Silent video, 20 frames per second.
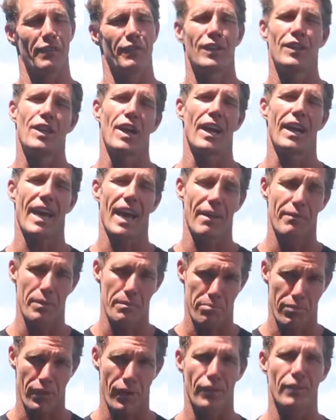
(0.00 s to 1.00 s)
if you don't have
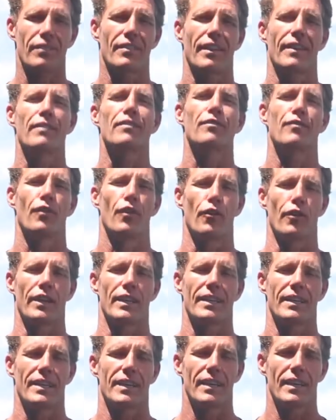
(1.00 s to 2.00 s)
a process for
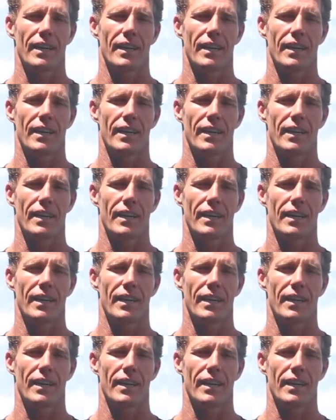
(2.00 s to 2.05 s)
it.